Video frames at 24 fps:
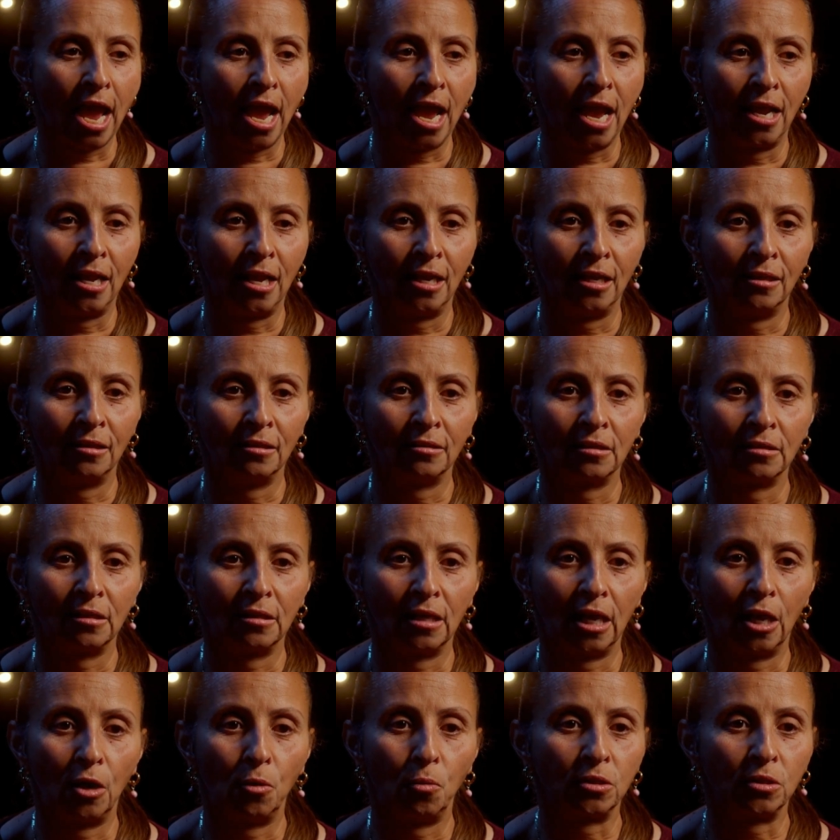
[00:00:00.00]
And
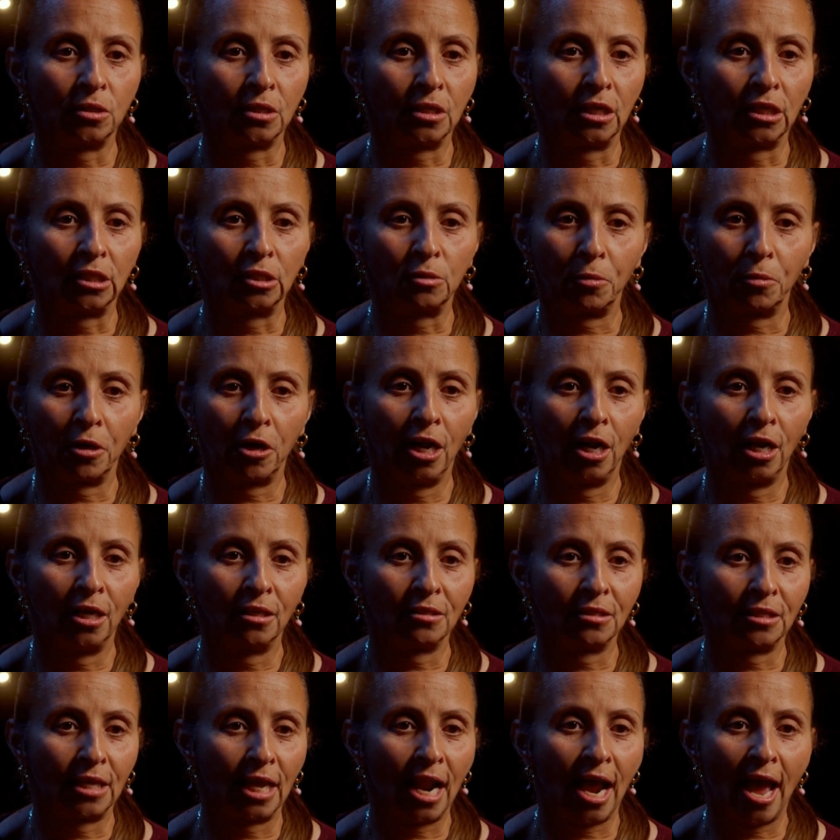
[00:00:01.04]
it was an
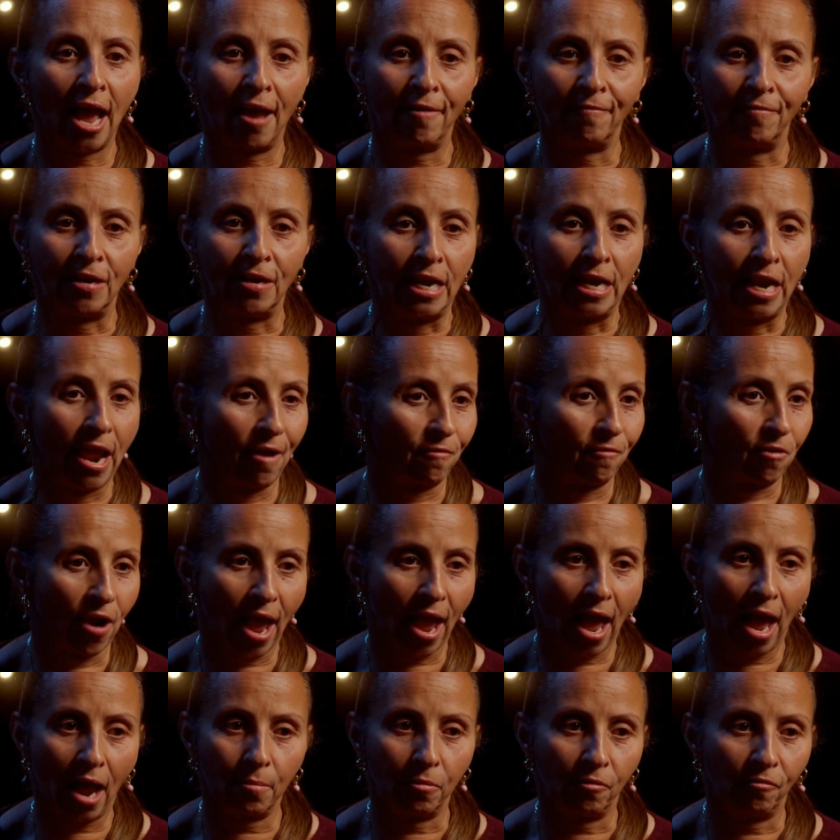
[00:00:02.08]
experience that I have
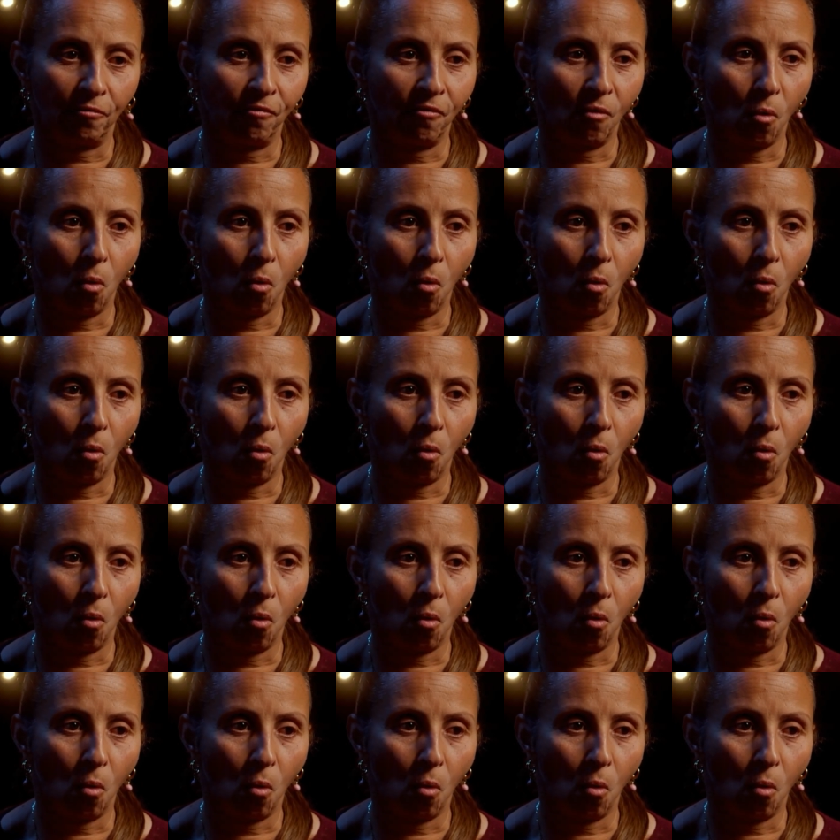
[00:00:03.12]
never had